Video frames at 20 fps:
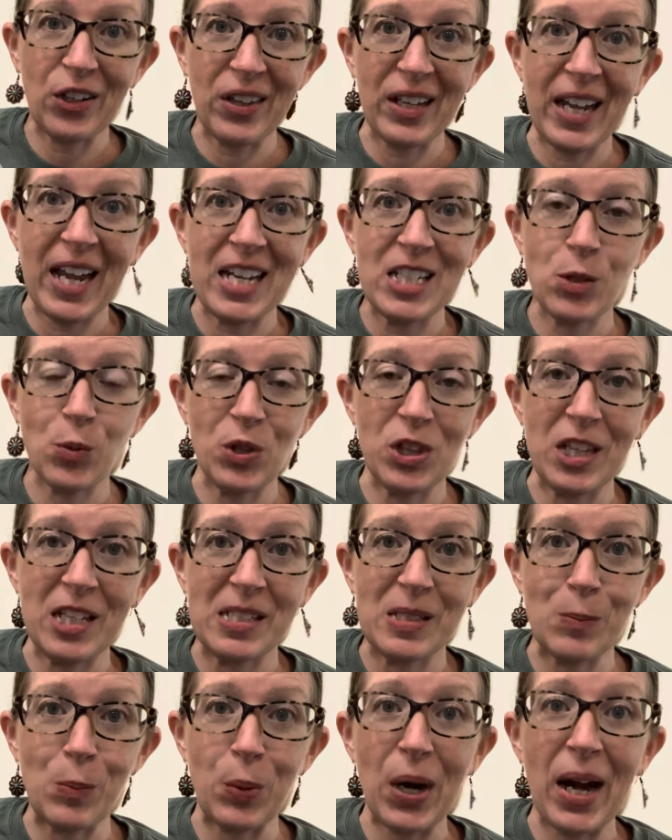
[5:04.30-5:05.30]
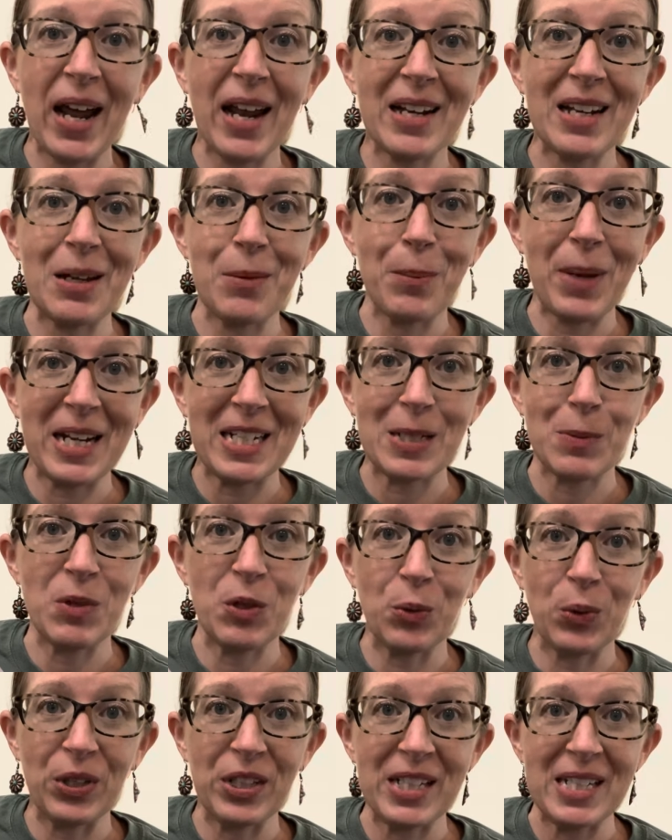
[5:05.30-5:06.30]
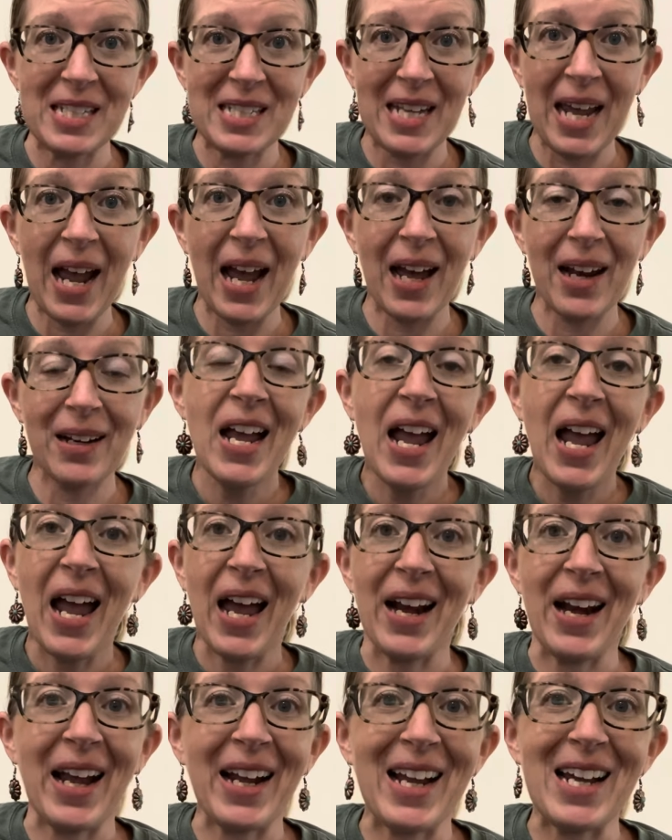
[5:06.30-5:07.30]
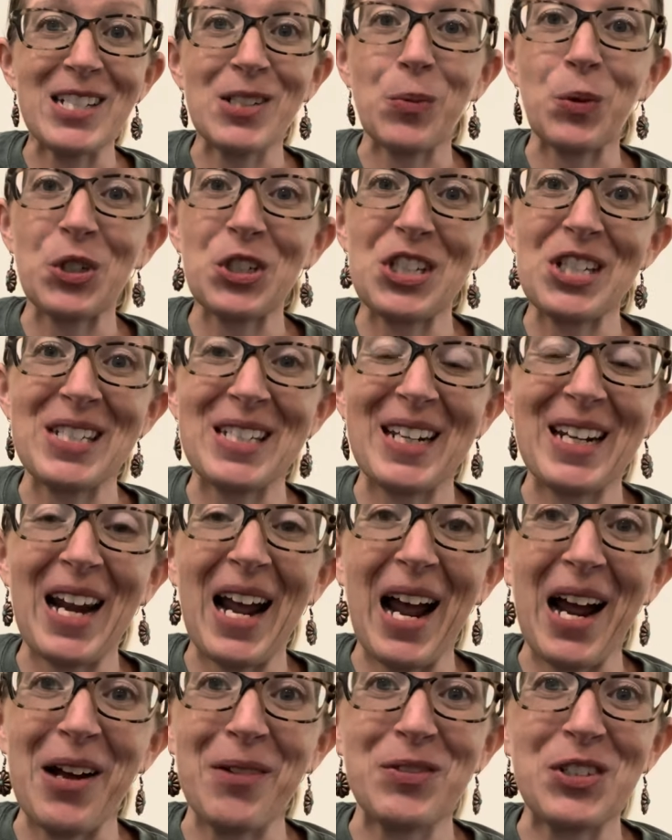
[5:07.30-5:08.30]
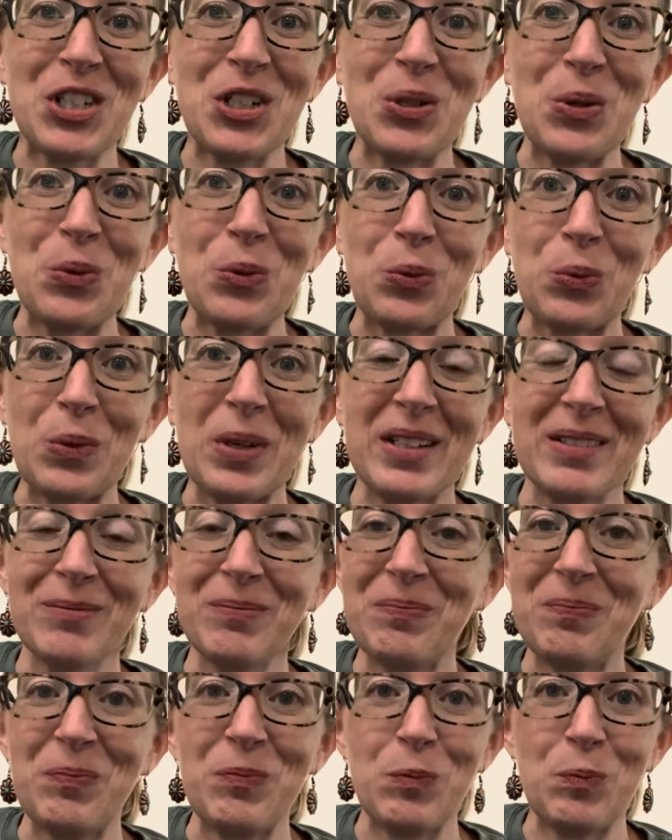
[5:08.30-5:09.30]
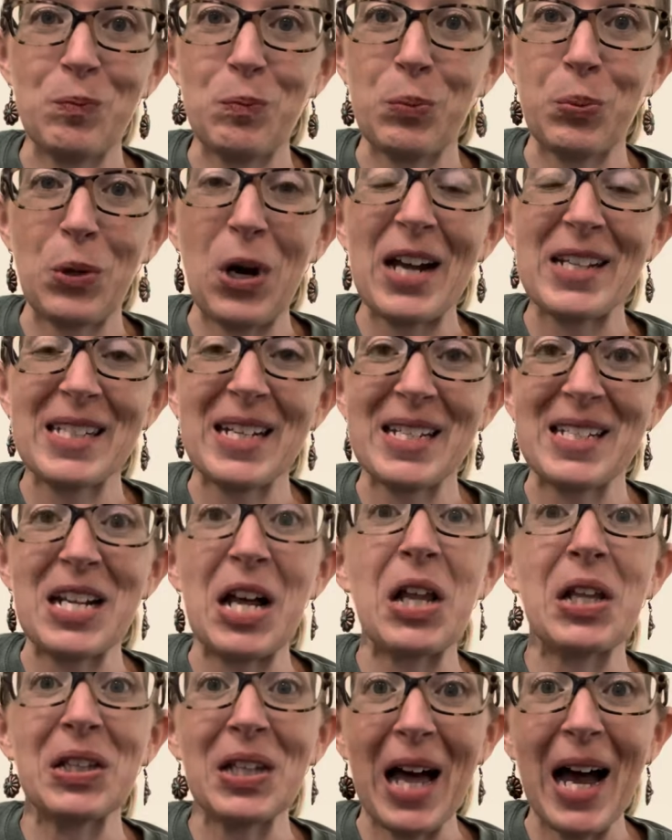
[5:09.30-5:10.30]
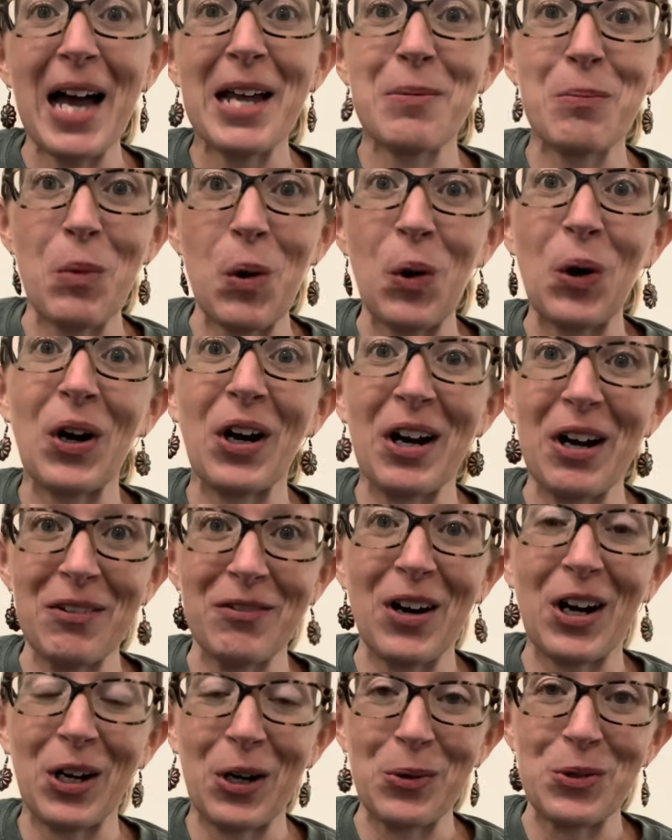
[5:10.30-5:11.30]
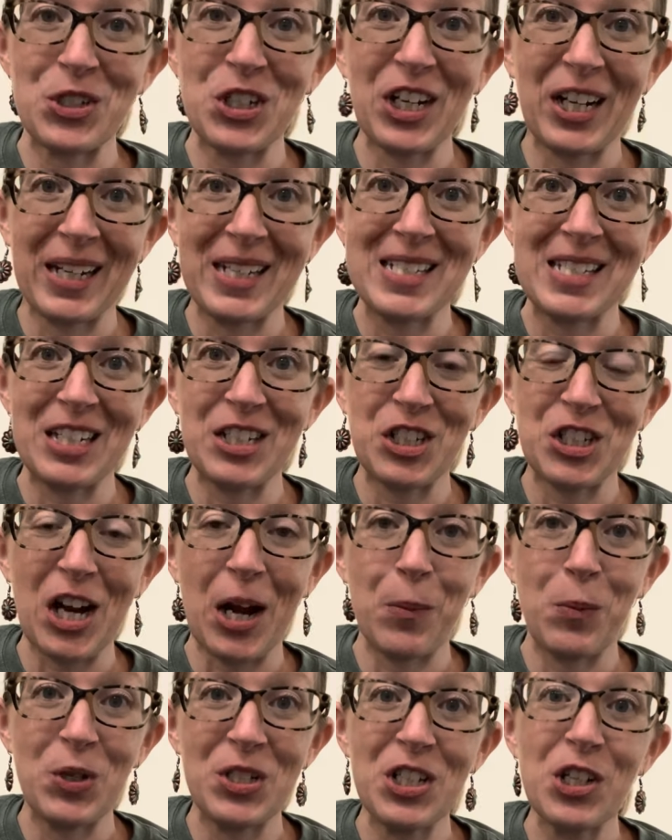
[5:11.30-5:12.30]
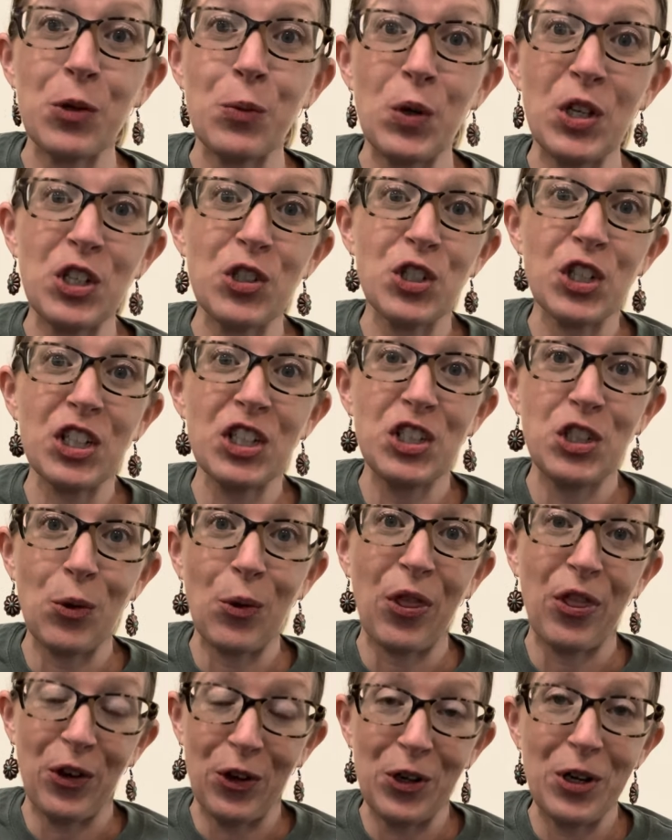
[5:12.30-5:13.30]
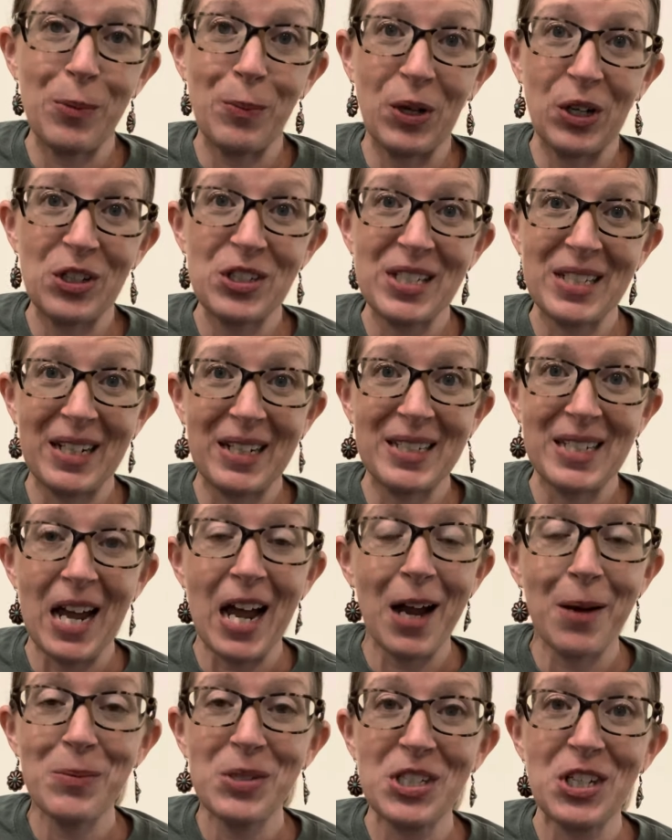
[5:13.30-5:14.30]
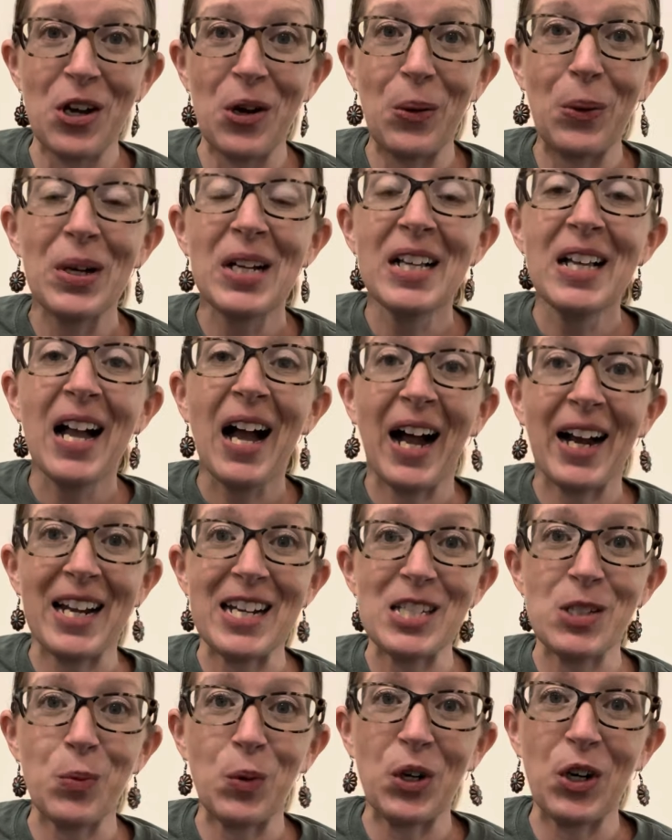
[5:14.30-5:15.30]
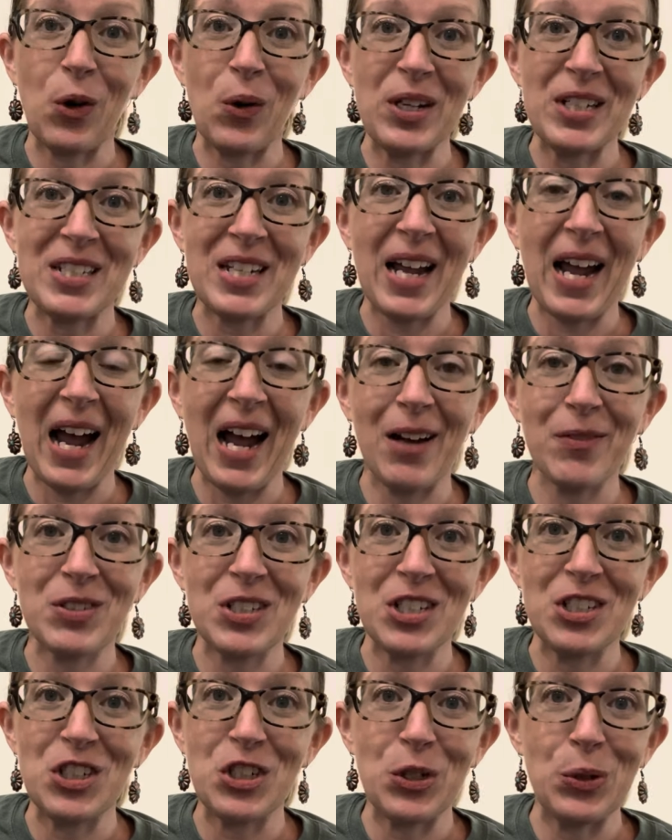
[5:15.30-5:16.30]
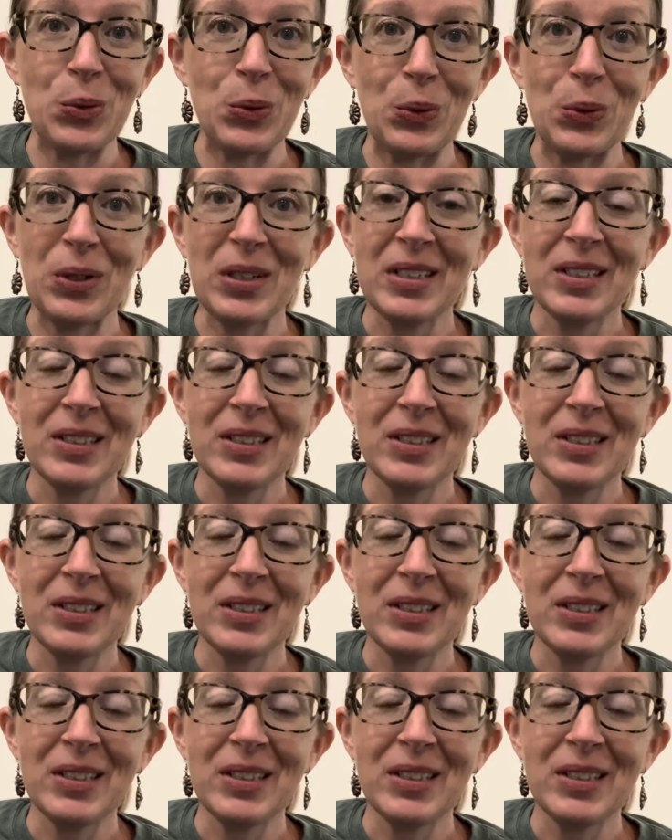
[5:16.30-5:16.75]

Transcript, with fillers: the case with this brand. It makes me really sad. And I guess we're just gonna have to process a lot more of our own chickens each time we do. We usually do 30 birds at a time. So I guess we're going to have to do,